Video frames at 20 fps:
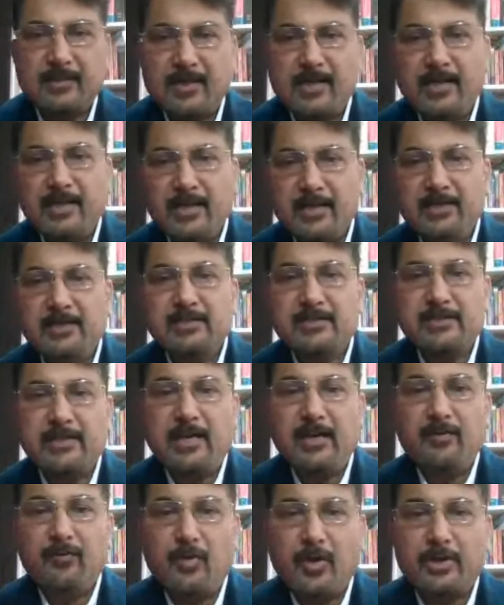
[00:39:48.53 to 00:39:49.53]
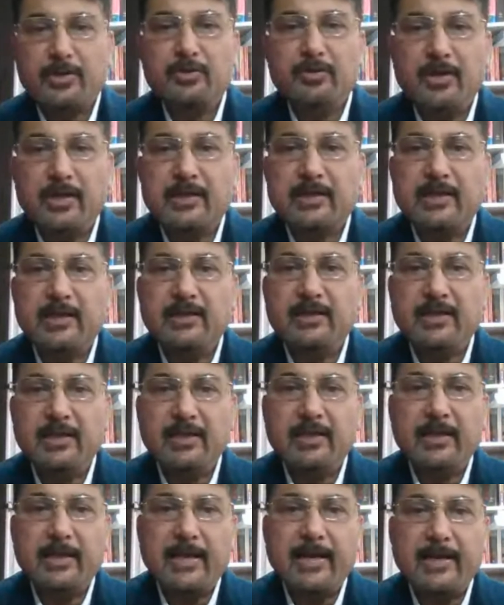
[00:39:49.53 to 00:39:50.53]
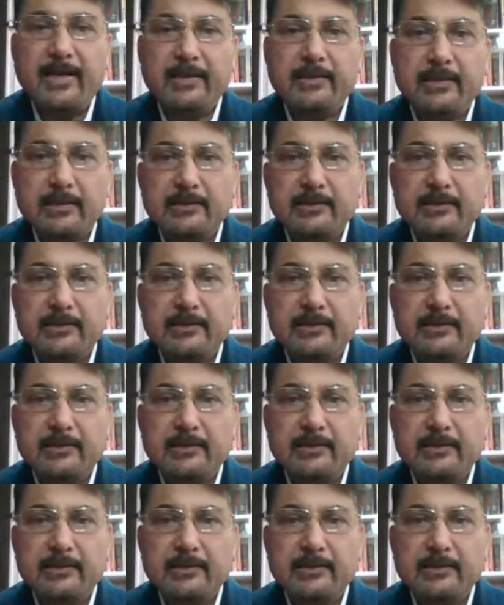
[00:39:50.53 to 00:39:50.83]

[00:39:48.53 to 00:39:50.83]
I understand what you are hinting at.